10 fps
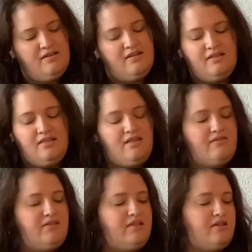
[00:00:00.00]

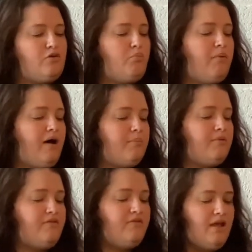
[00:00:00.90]
Lovely little pop
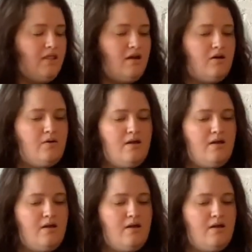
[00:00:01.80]
of yellow.